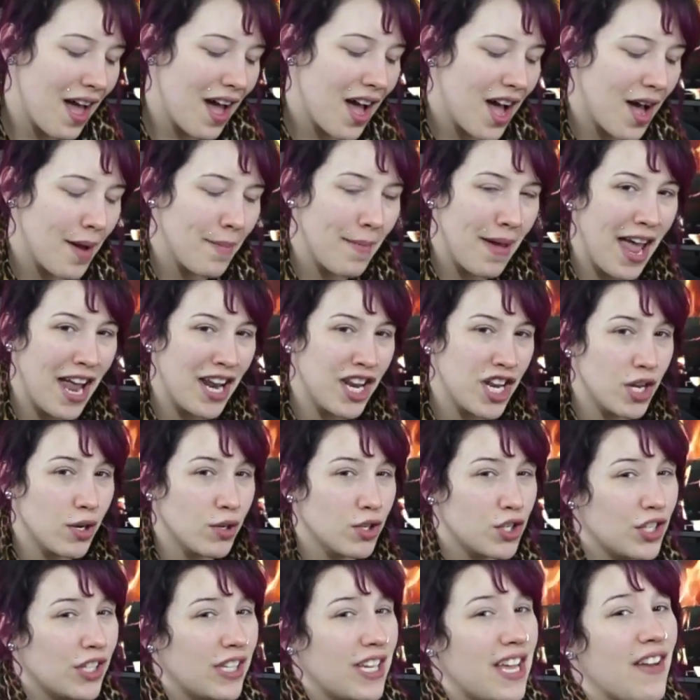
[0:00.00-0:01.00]
Um, and
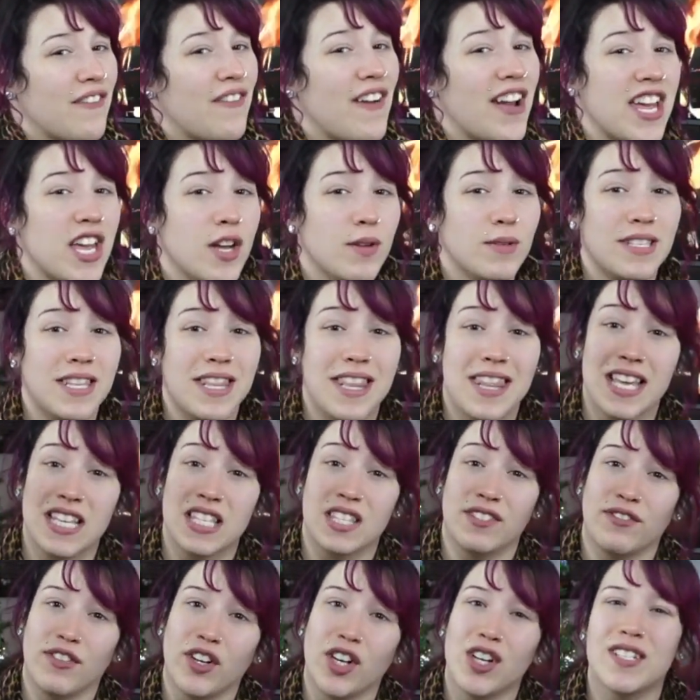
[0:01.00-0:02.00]
usually if I use
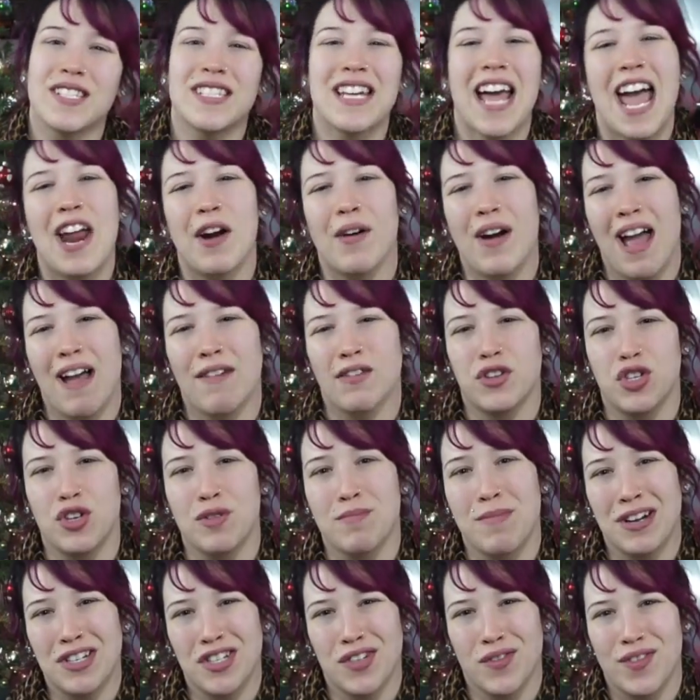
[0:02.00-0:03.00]
this first, I don't have to
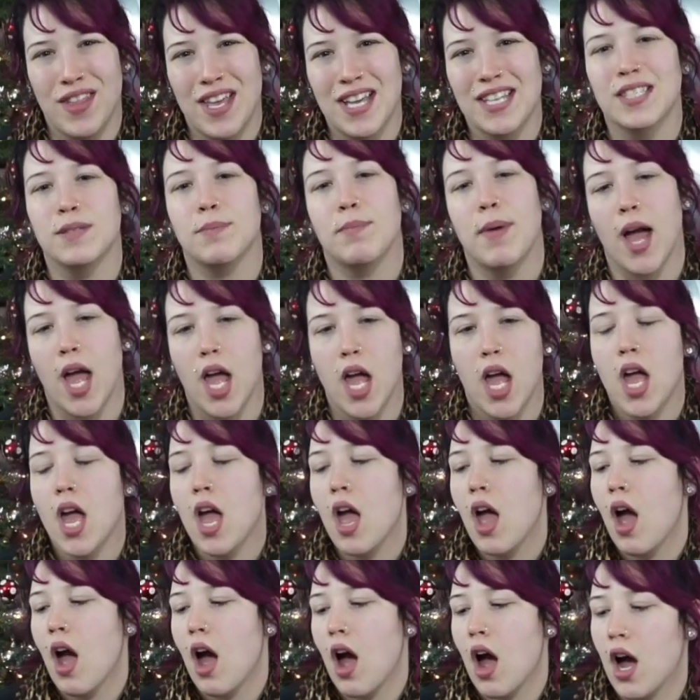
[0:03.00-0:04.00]
do much of this, but
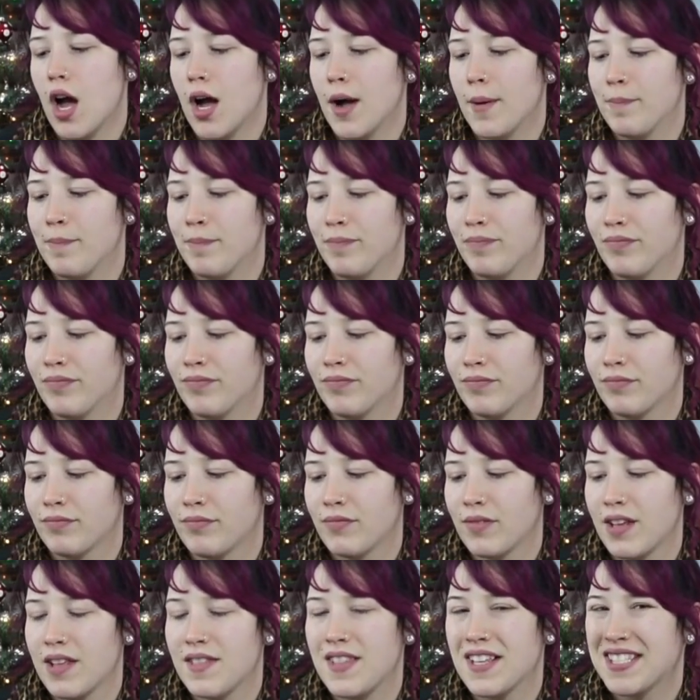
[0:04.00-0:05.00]
um,
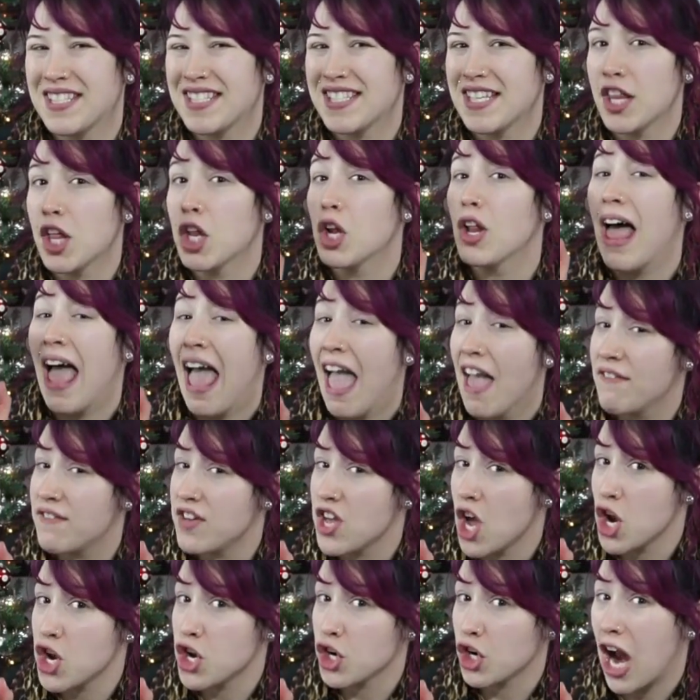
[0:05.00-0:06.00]
this is a little
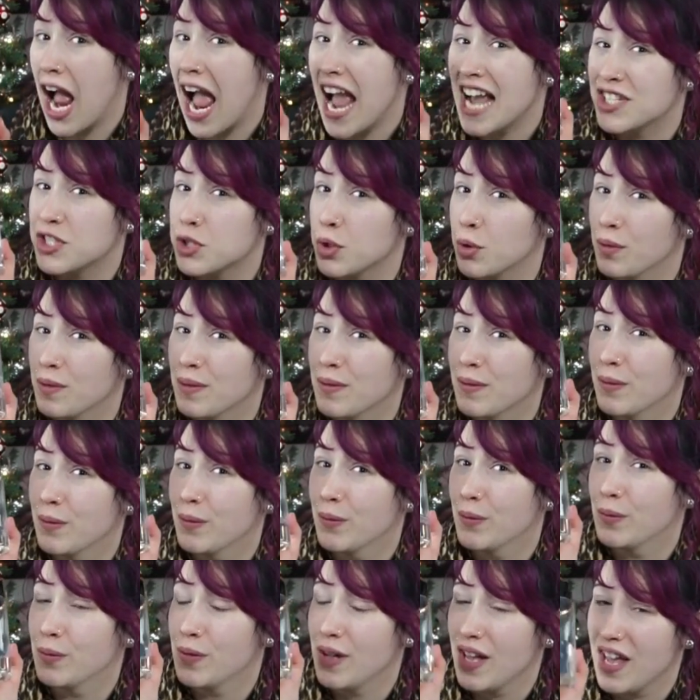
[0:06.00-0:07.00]
heavy on your eyes, so
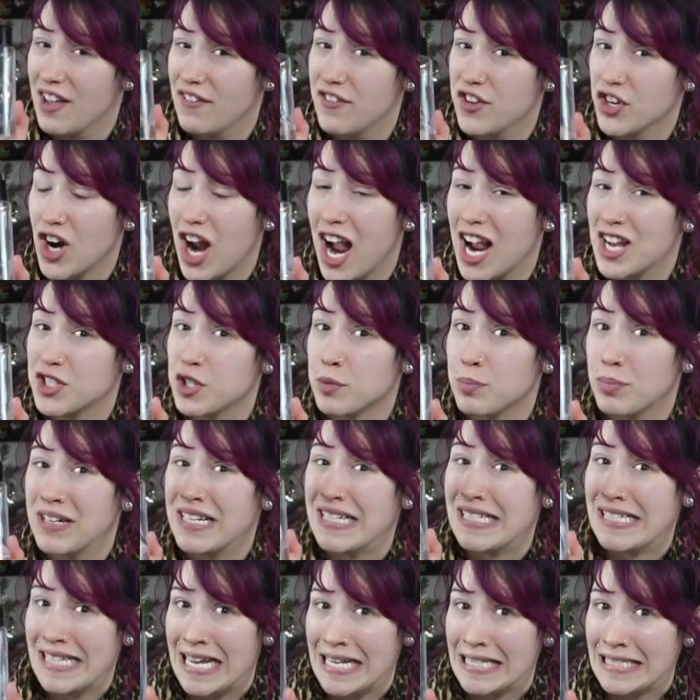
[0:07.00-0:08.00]
if your eyes are
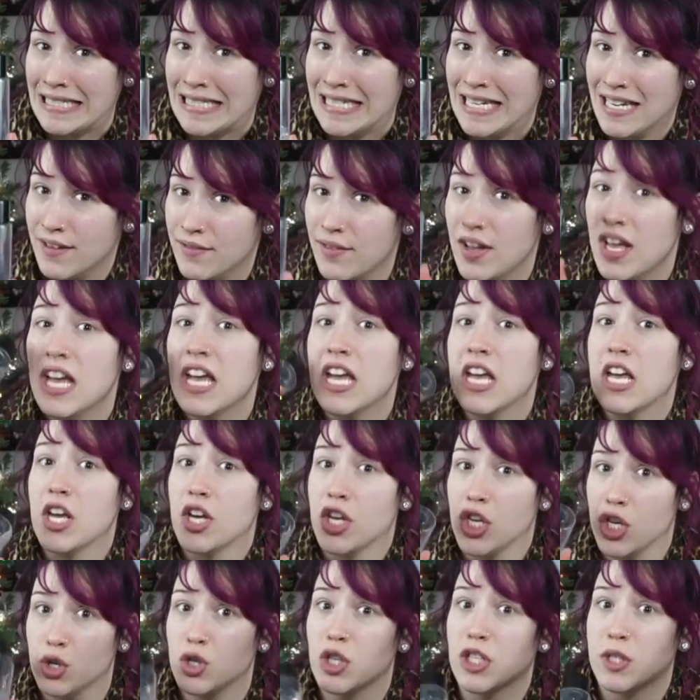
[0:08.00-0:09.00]
pretty sensitive,
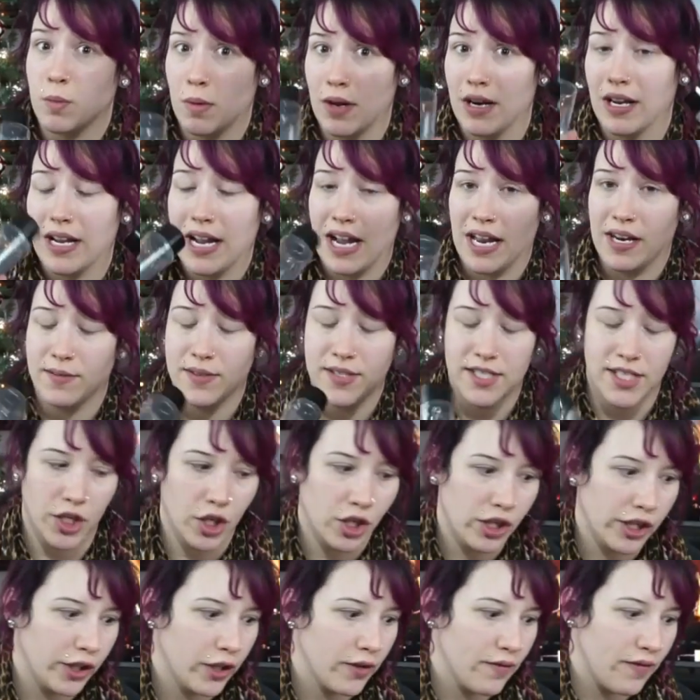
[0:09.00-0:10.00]
you just want to kind of
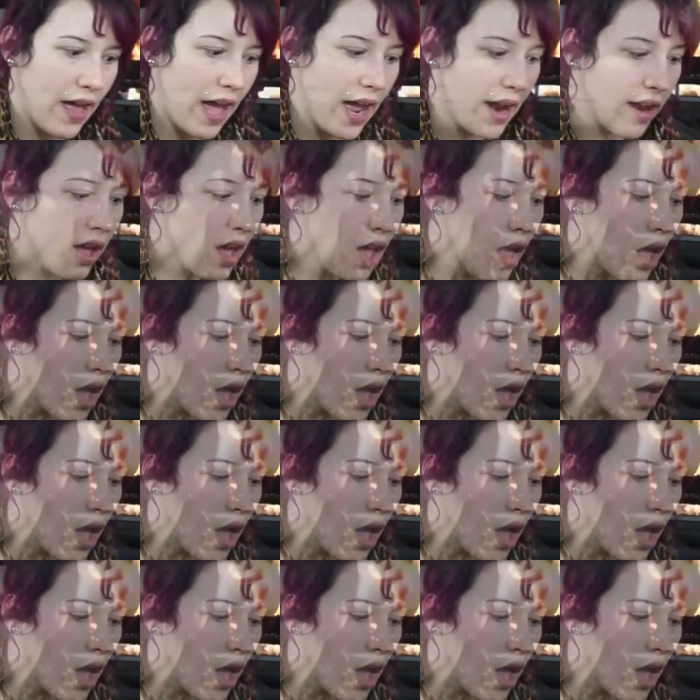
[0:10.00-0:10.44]
steer clear of that.